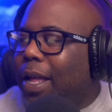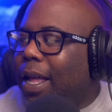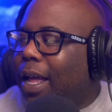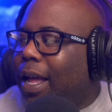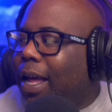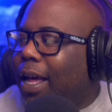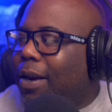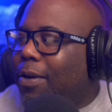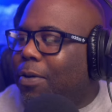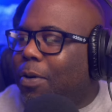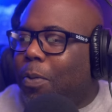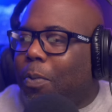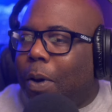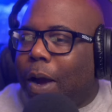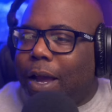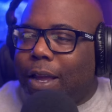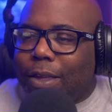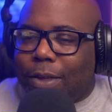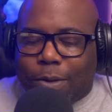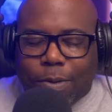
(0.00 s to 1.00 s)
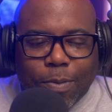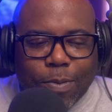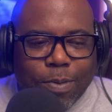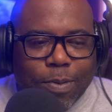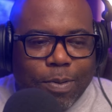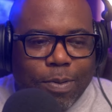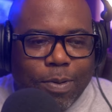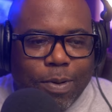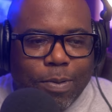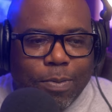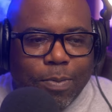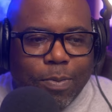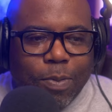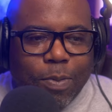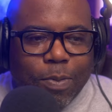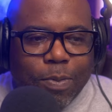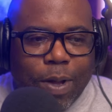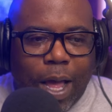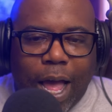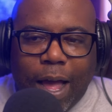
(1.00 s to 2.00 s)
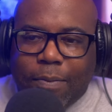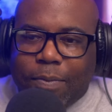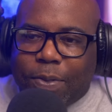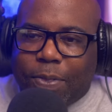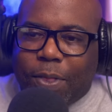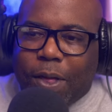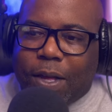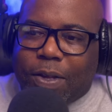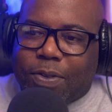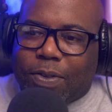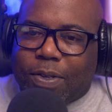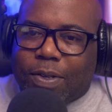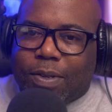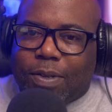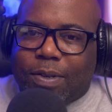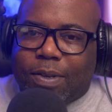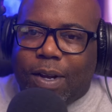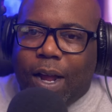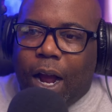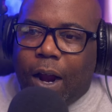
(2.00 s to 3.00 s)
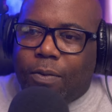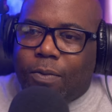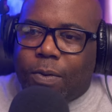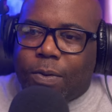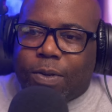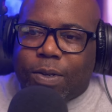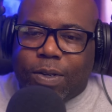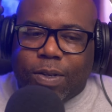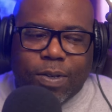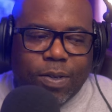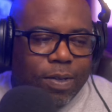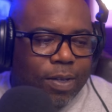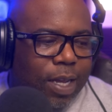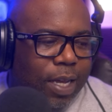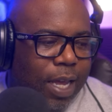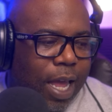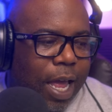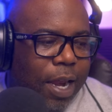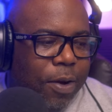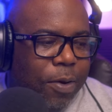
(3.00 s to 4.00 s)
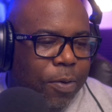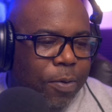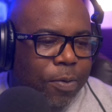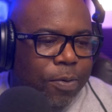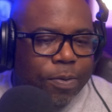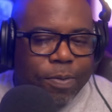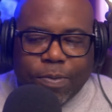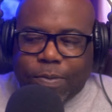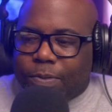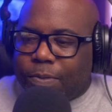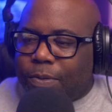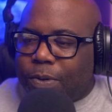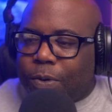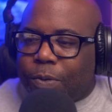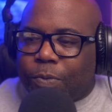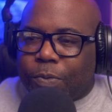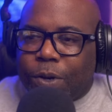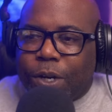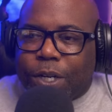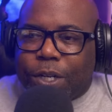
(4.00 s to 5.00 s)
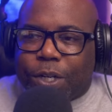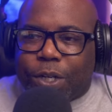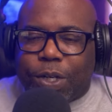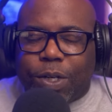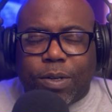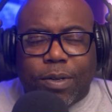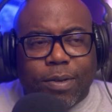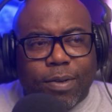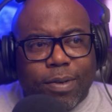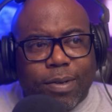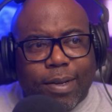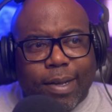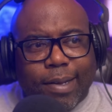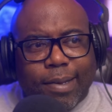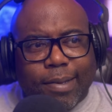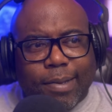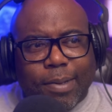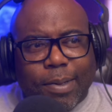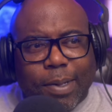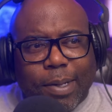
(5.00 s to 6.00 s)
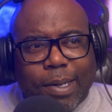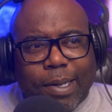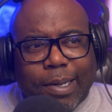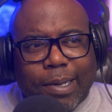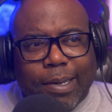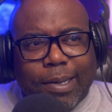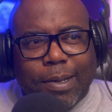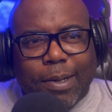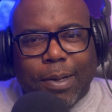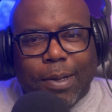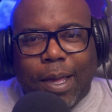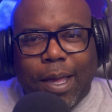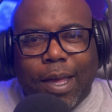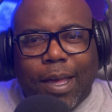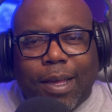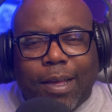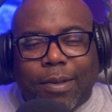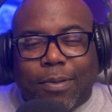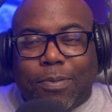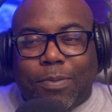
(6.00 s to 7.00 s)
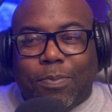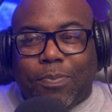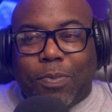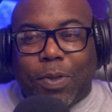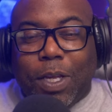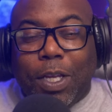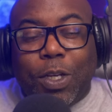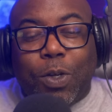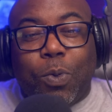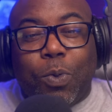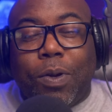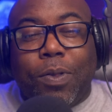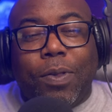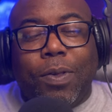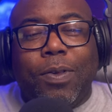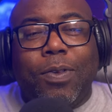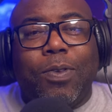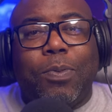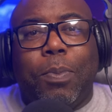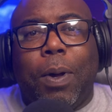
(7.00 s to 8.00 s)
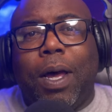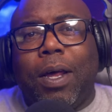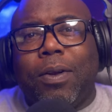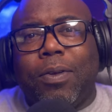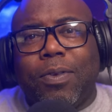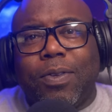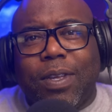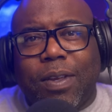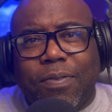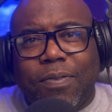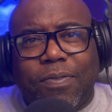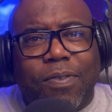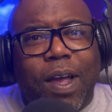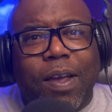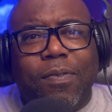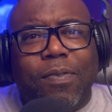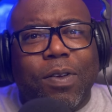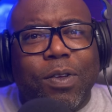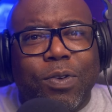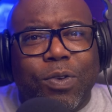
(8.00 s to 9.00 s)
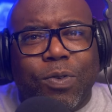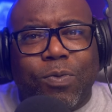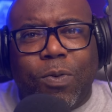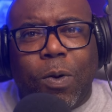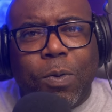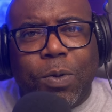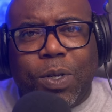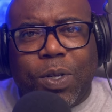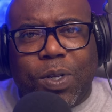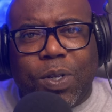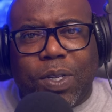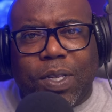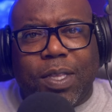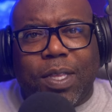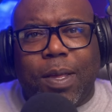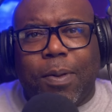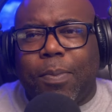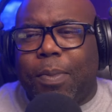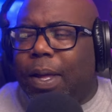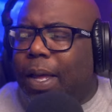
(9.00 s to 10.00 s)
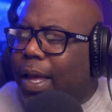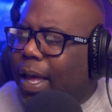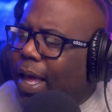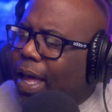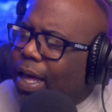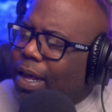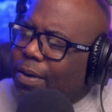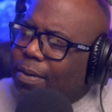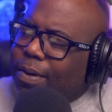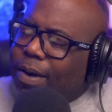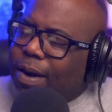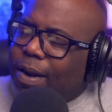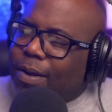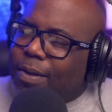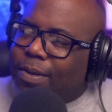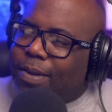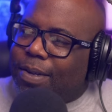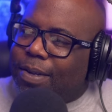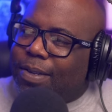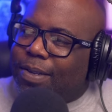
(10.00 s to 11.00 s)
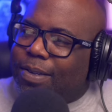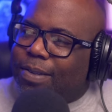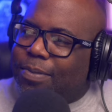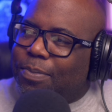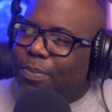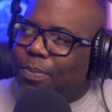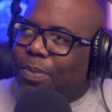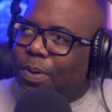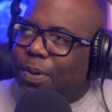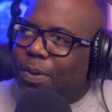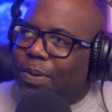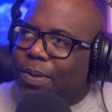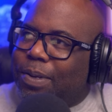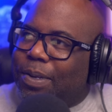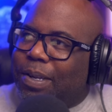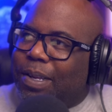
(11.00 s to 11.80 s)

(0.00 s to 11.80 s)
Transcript: I don't know why you would have a thousand cockroaches like at your your reach, just like, yeah. Each one of these bottles have five hundred roaches in them. I don't know, bro.